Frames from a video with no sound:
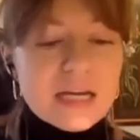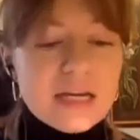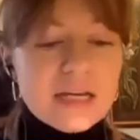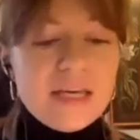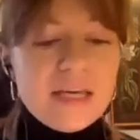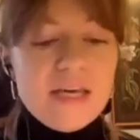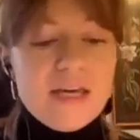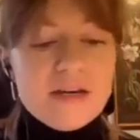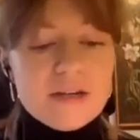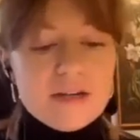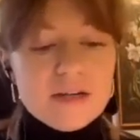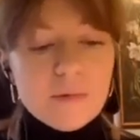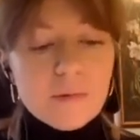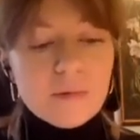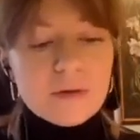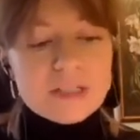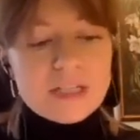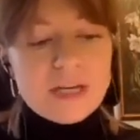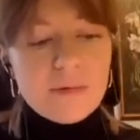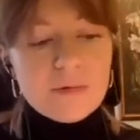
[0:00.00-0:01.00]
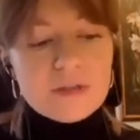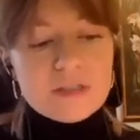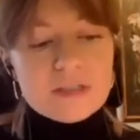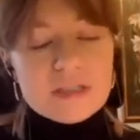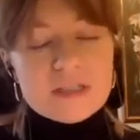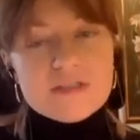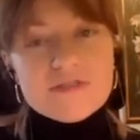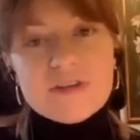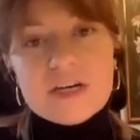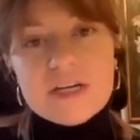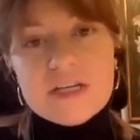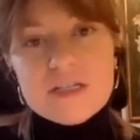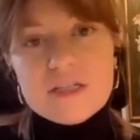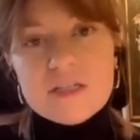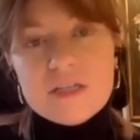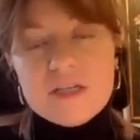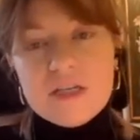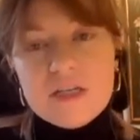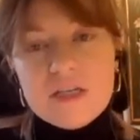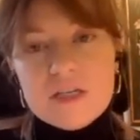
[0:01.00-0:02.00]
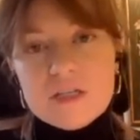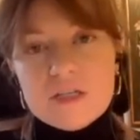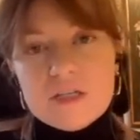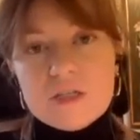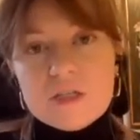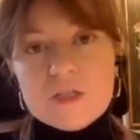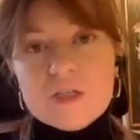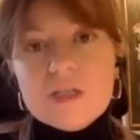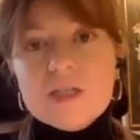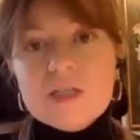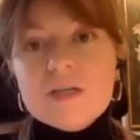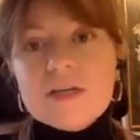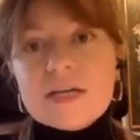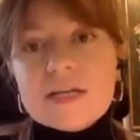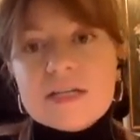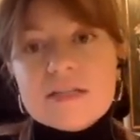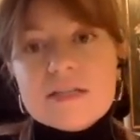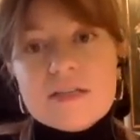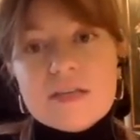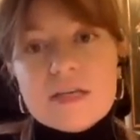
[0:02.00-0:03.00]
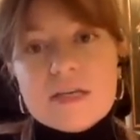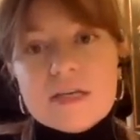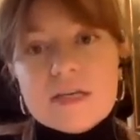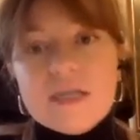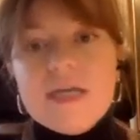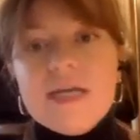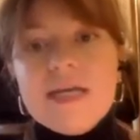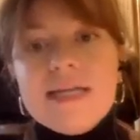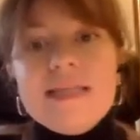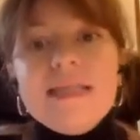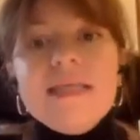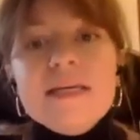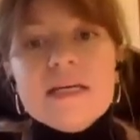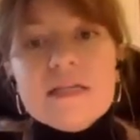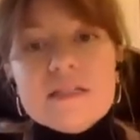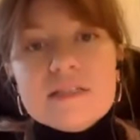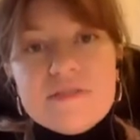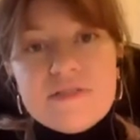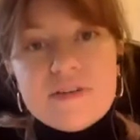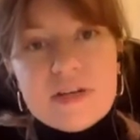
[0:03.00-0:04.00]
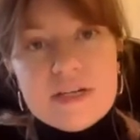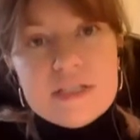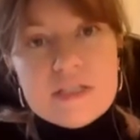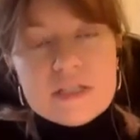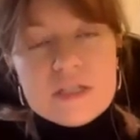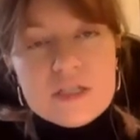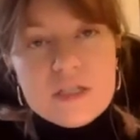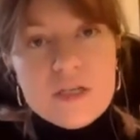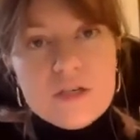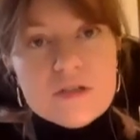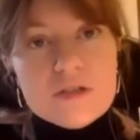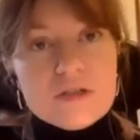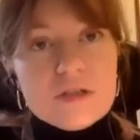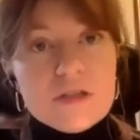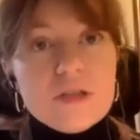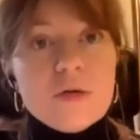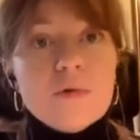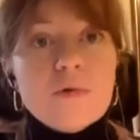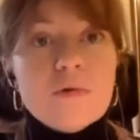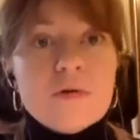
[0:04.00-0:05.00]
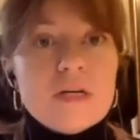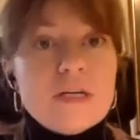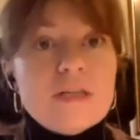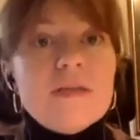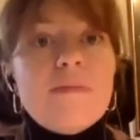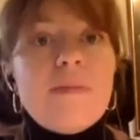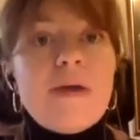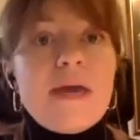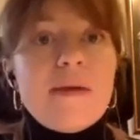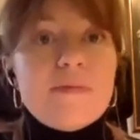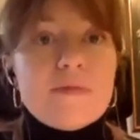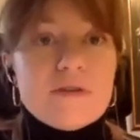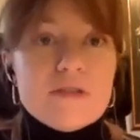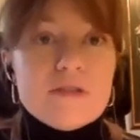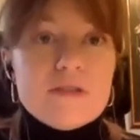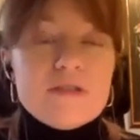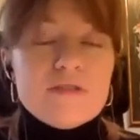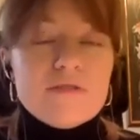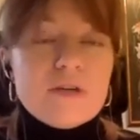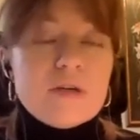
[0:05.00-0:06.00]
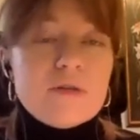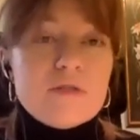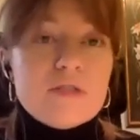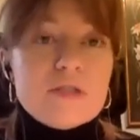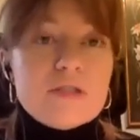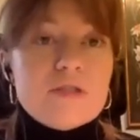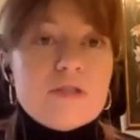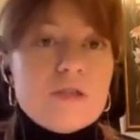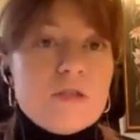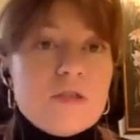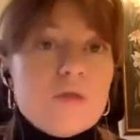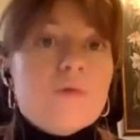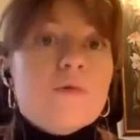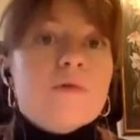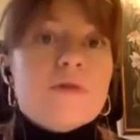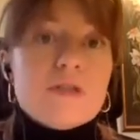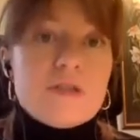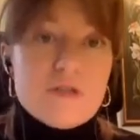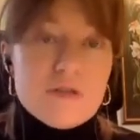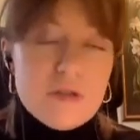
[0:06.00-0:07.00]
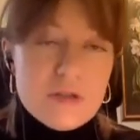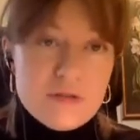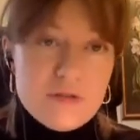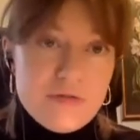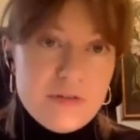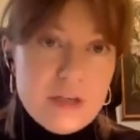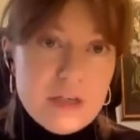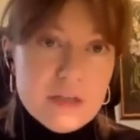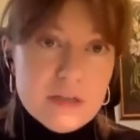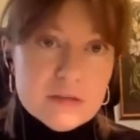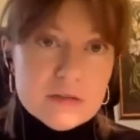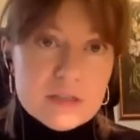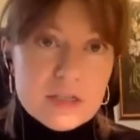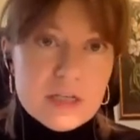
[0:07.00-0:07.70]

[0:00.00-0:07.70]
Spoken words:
Here, what I would advise you is to look at the linking devices used in the papers devoted to your research field.